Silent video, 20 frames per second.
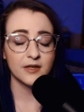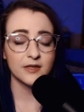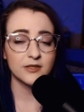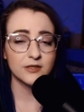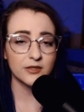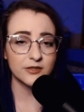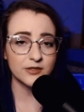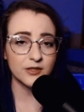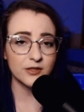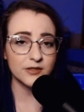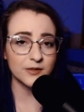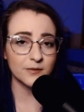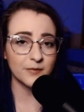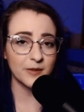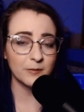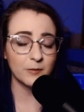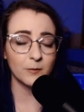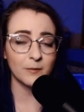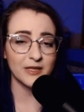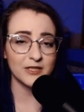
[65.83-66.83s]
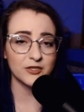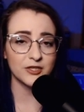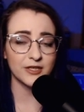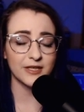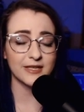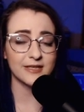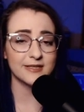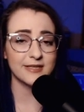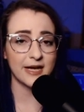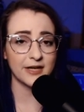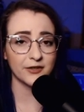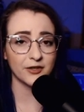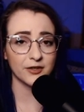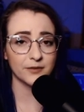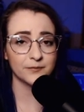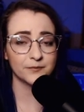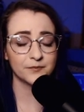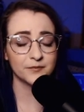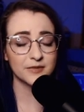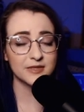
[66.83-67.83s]
So I saw some people mentioning
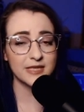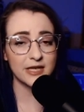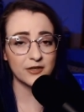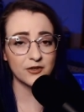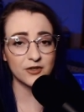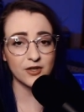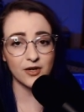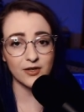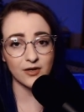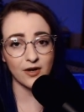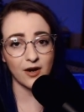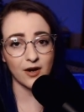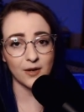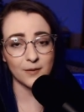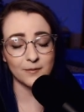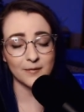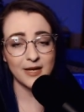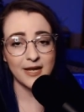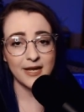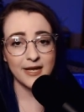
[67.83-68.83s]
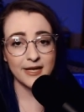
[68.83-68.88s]
Tenor.com.